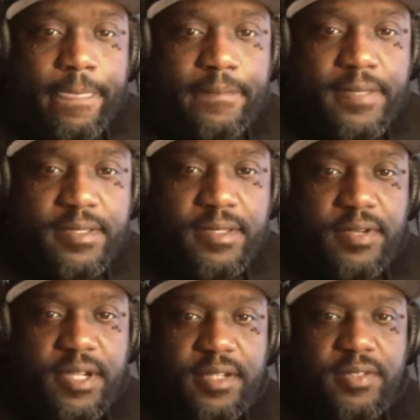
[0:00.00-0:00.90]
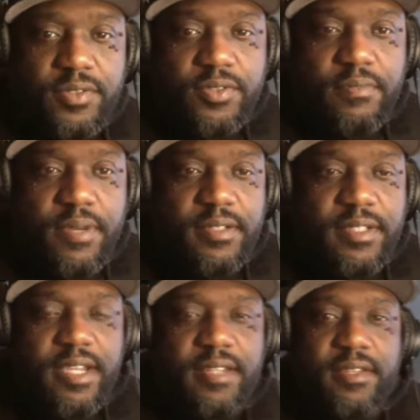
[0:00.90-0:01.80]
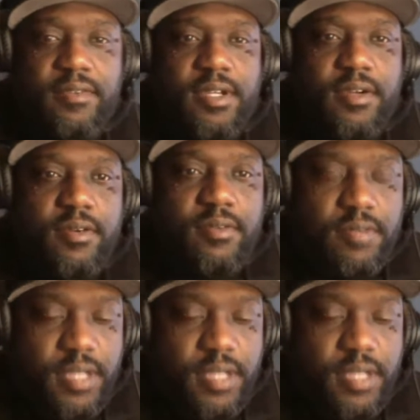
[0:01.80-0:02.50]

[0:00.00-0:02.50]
Let's see what I can do about that. There we go.